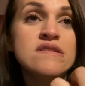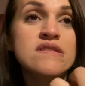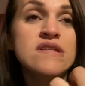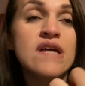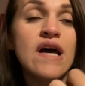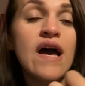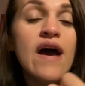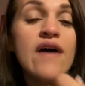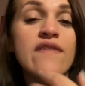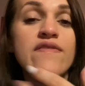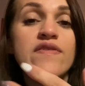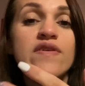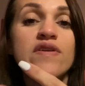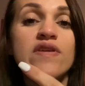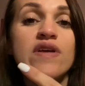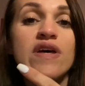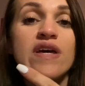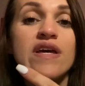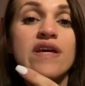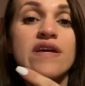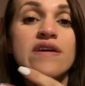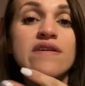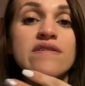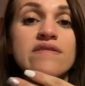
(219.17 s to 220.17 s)
I feel
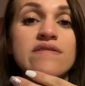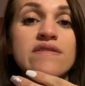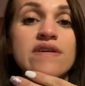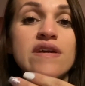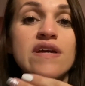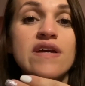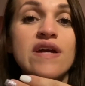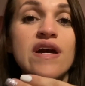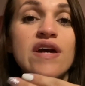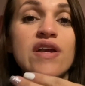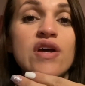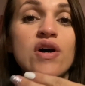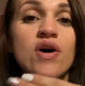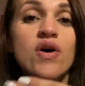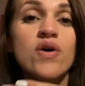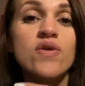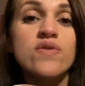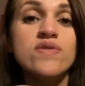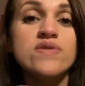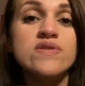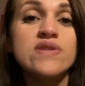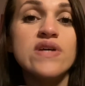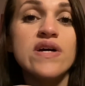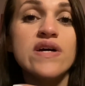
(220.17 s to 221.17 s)
like he kind of
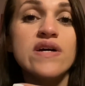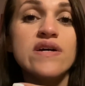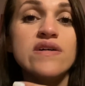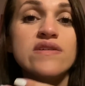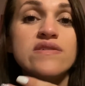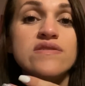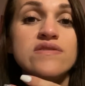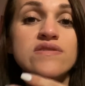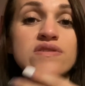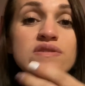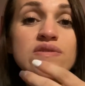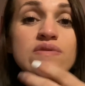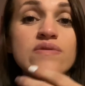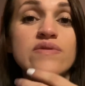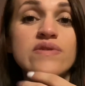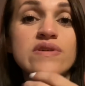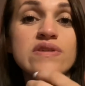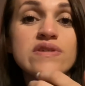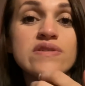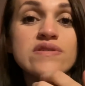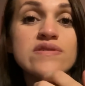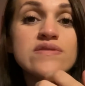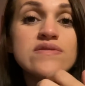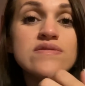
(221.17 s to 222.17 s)
owes that to
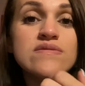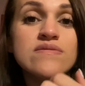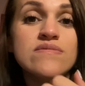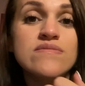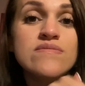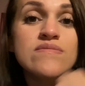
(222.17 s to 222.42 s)
his